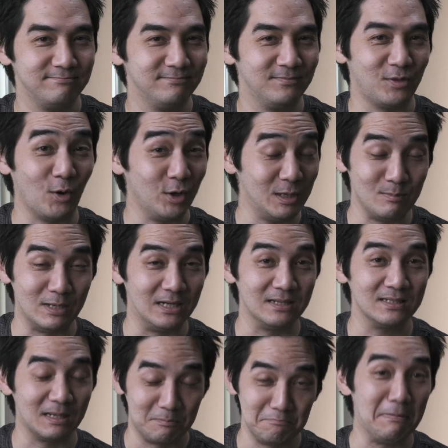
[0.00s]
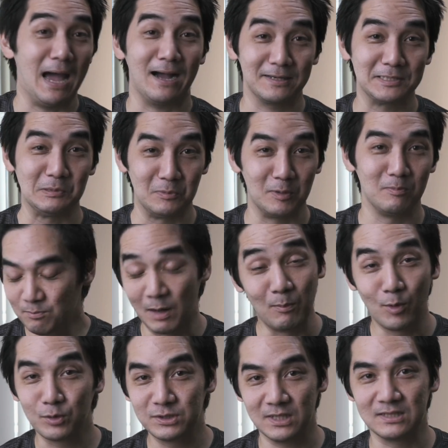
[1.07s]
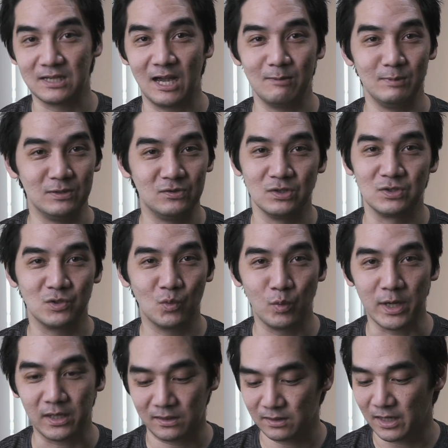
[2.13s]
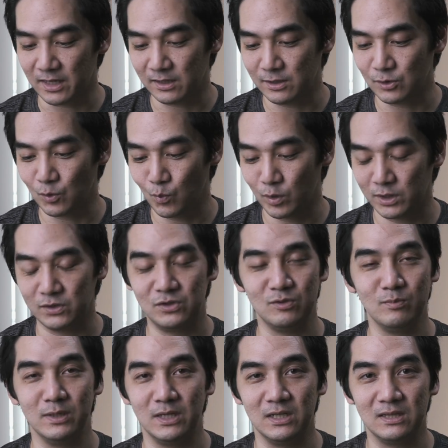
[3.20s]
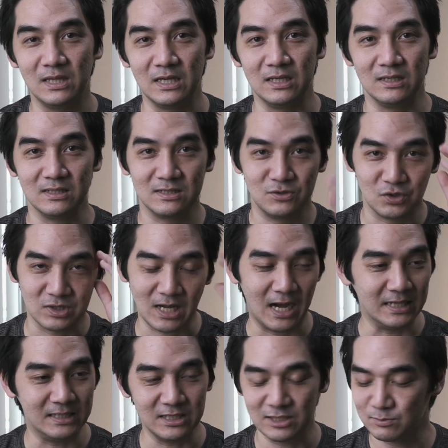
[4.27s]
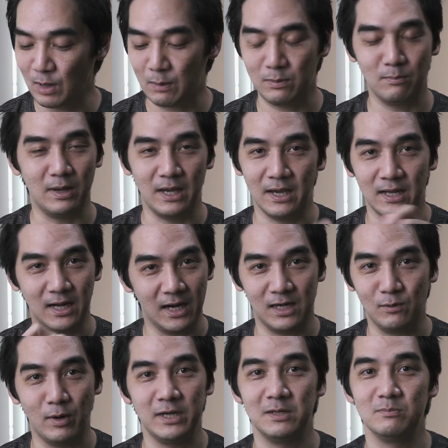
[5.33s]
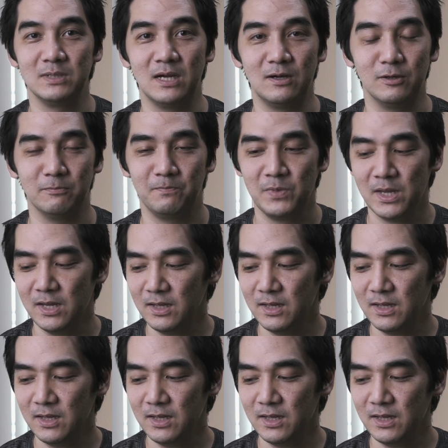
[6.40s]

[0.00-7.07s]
30 minutes, like maximum. But most of the time it's just quick, like, you know, 1 or 2 minute things, just ideas pop in my head, I gotta write them down.